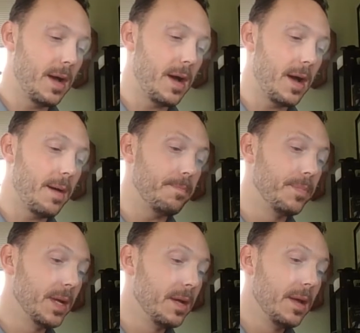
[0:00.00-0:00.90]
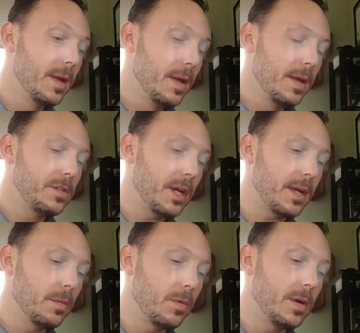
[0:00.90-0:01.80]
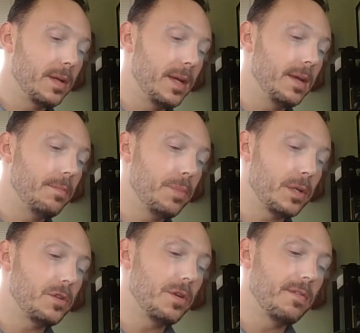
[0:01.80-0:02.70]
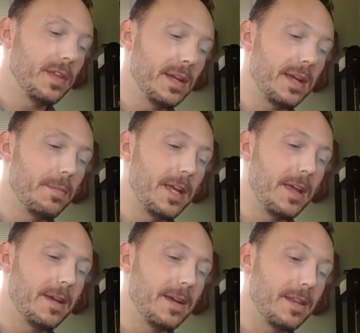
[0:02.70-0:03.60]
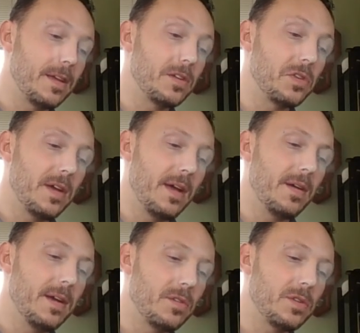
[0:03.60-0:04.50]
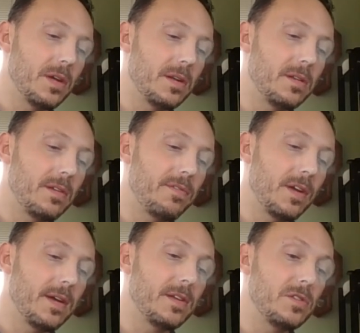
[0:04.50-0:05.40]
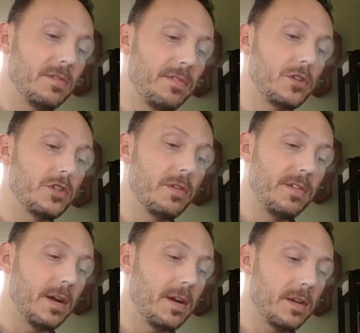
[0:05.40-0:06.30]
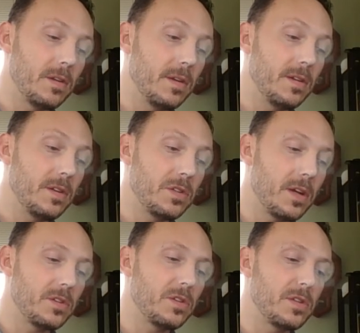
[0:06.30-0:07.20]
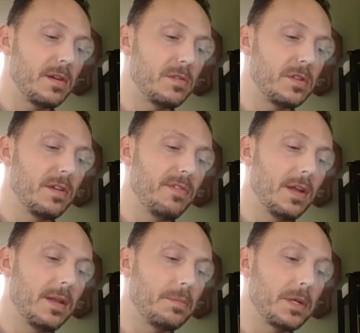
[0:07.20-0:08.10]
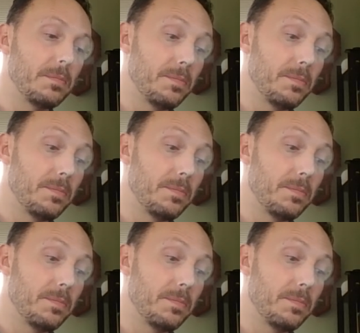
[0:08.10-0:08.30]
Um, second one, in Book 2 of the Nicomachean Ethics, Aristotle defines virtue of character and discusses how it's developed.